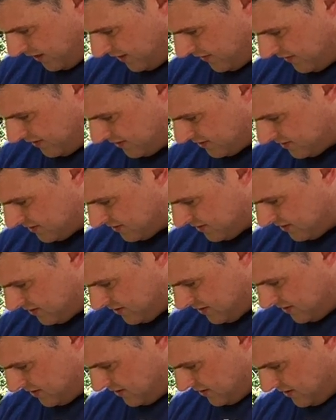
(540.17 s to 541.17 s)
And this
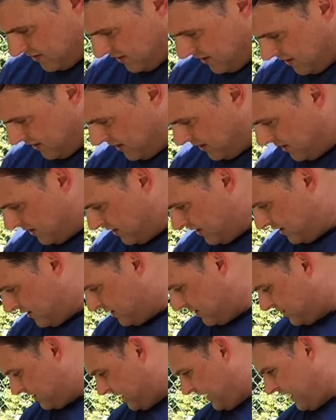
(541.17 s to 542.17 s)

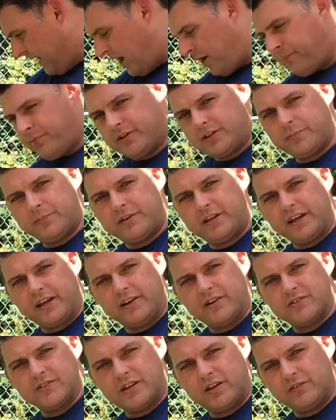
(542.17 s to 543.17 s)
is, and I'll put the
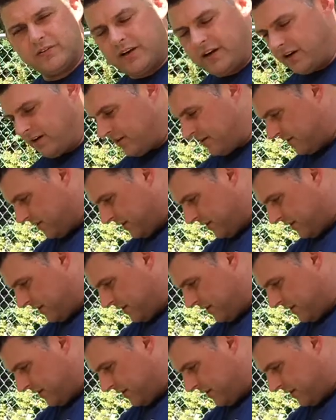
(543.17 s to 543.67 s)
particulars on there